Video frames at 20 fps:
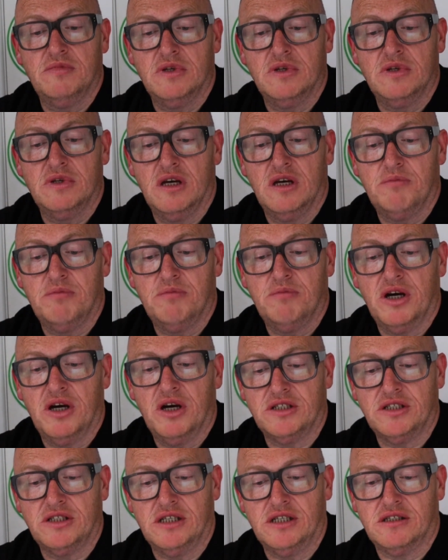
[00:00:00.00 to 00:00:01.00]

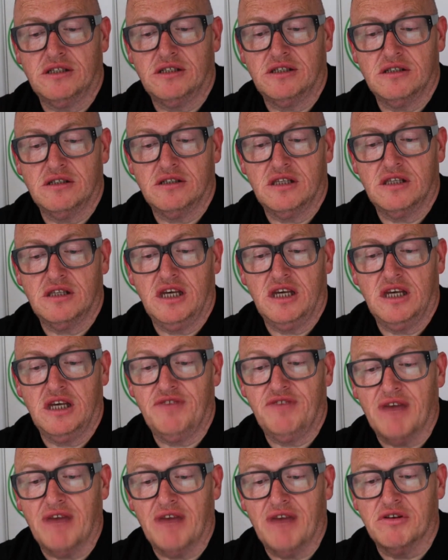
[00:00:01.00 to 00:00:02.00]
purchase if
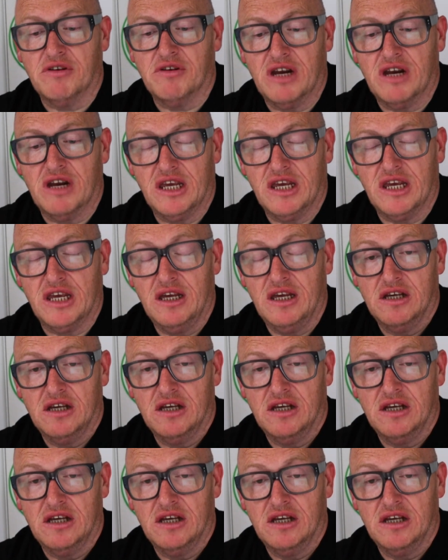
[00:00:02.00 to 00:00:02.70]
you haven't already,